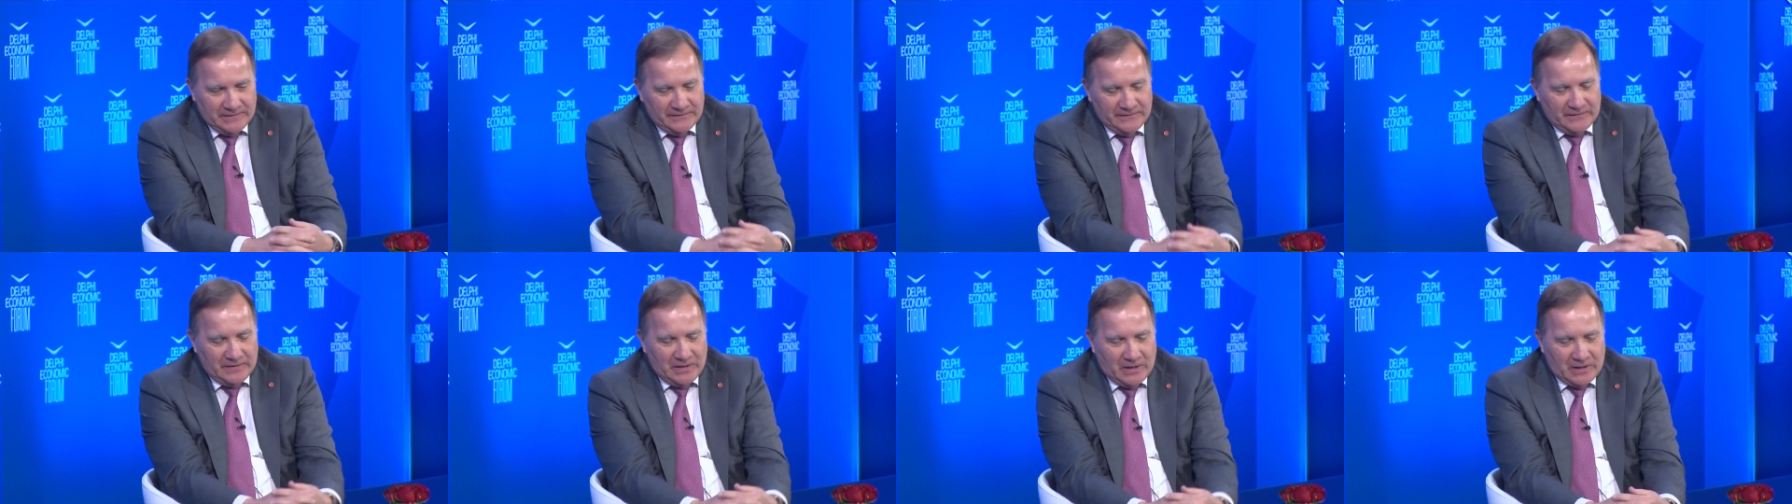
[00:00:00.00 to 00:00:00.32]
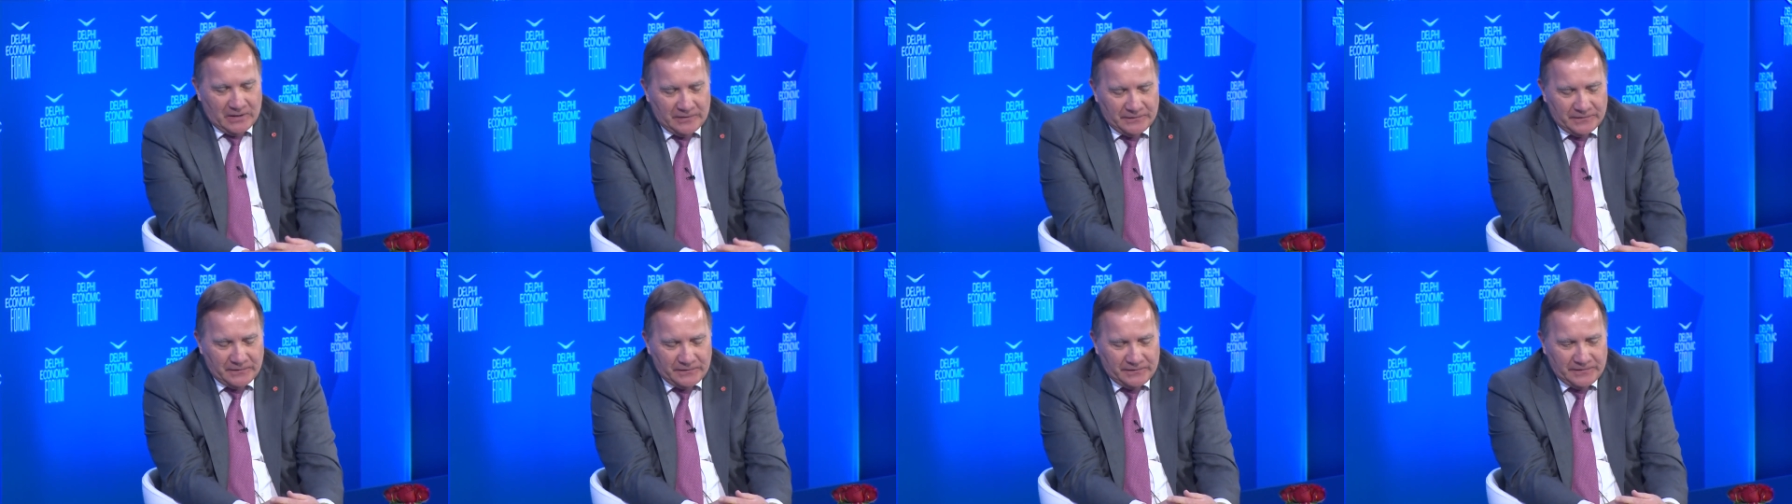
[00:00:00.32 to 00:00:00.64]
The
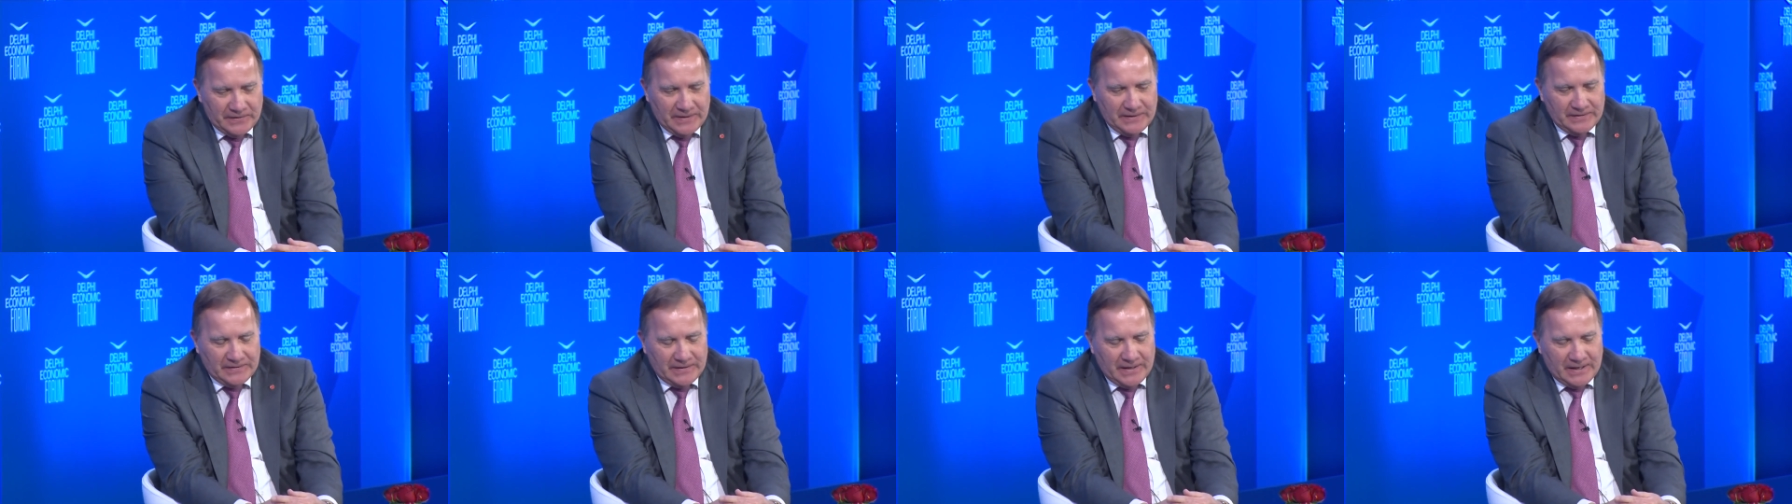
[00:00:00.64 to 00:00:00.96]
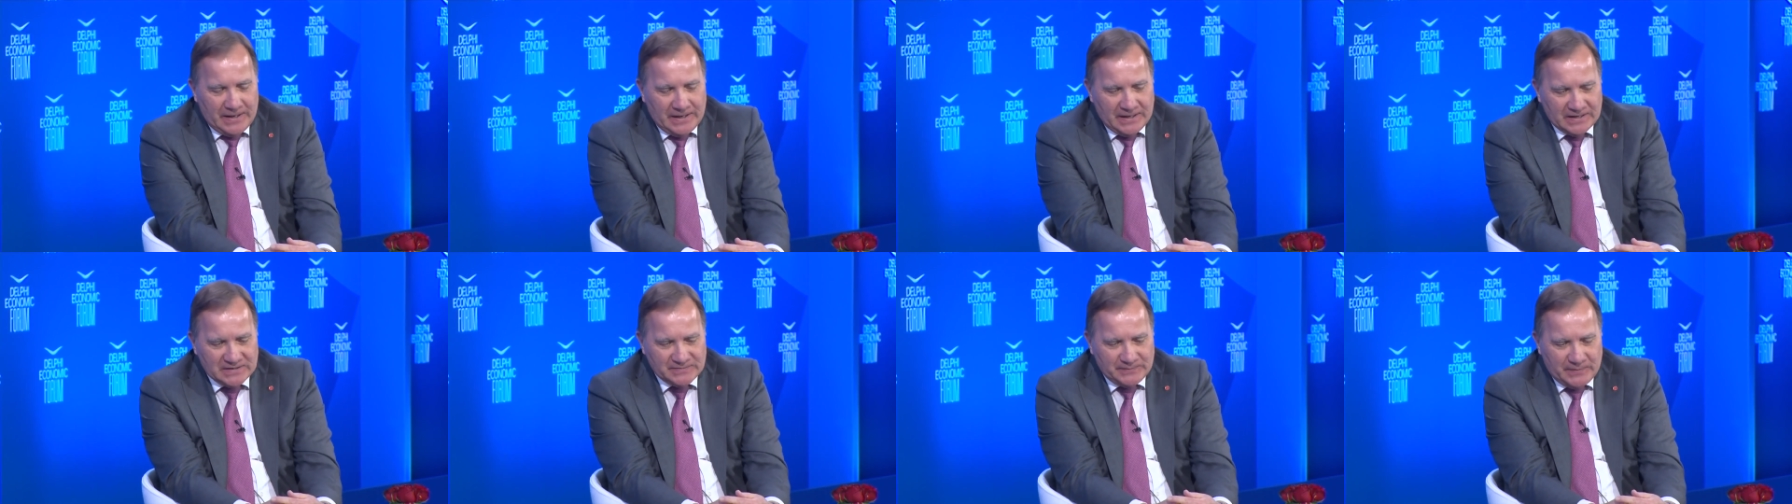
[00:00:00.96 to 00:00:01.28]
other thing that
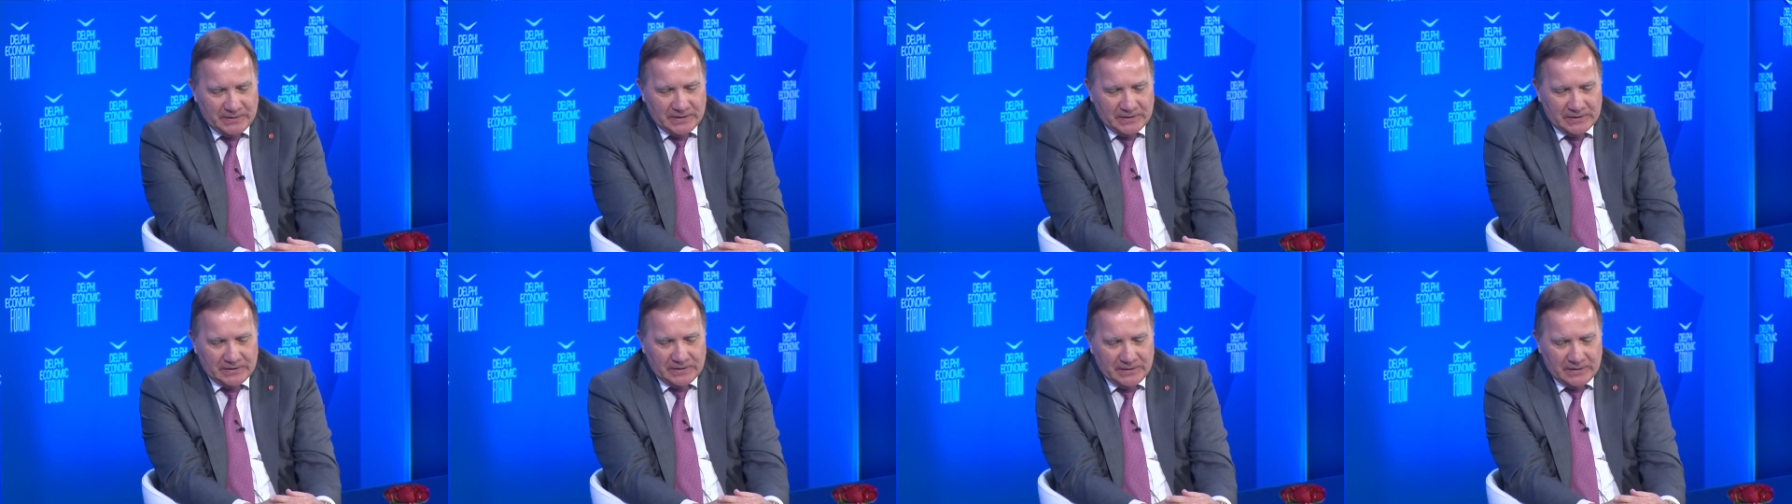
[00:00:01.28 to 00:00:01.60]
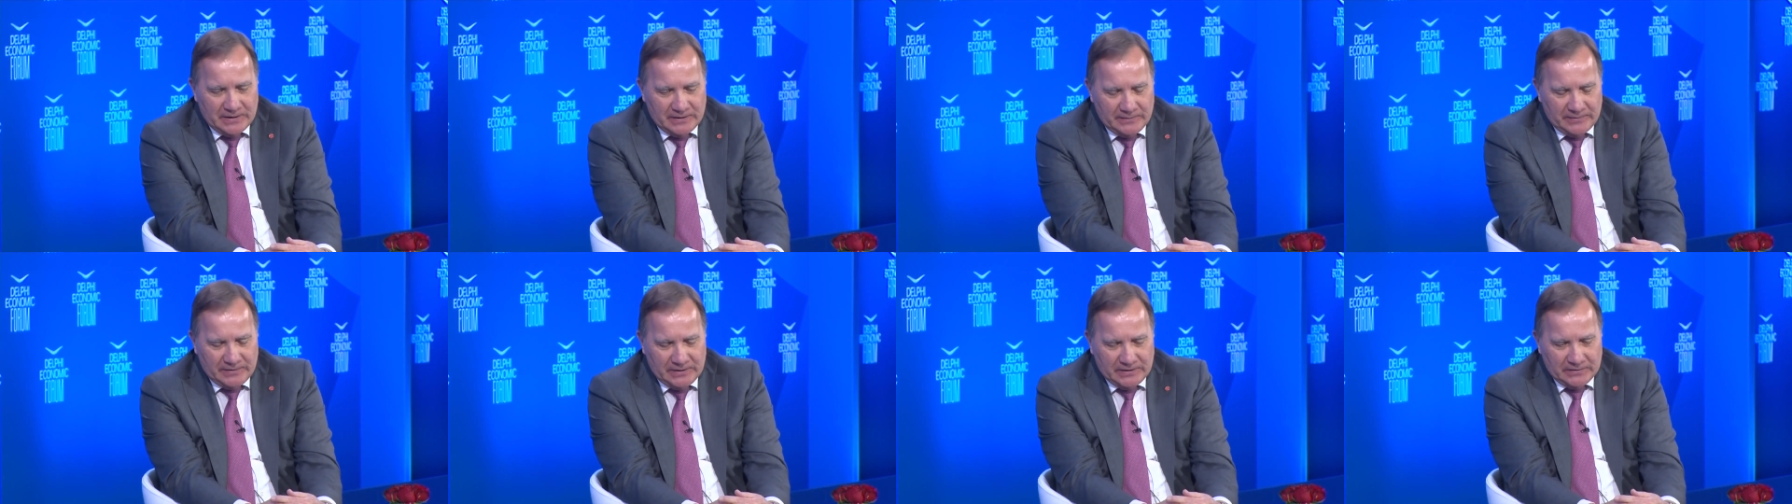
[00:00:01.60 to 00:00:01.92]
has
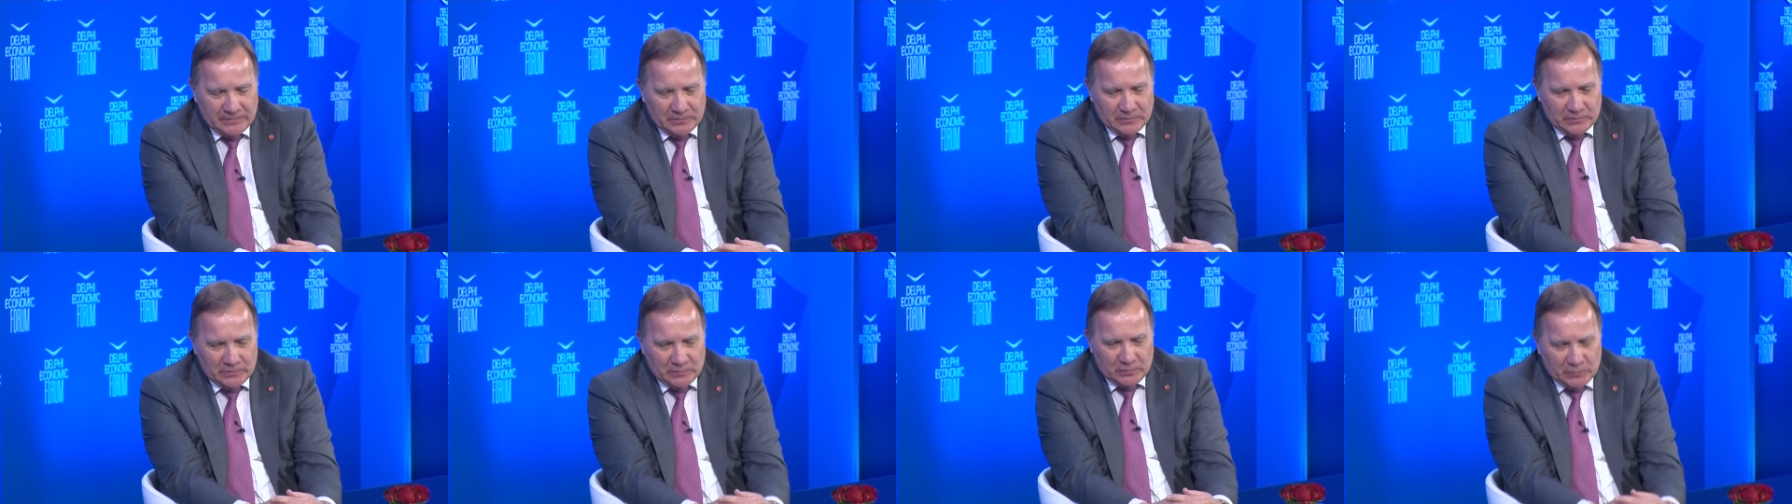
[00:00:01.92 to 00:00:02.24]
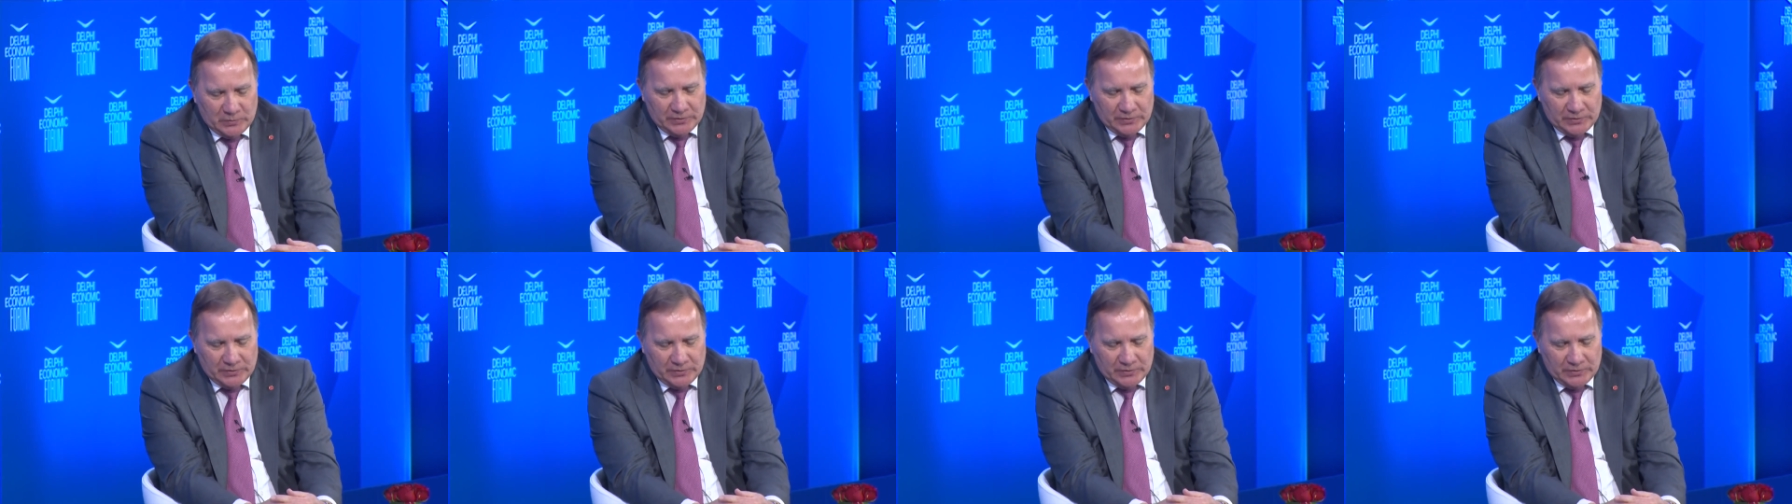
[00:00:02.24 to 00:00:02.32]
been,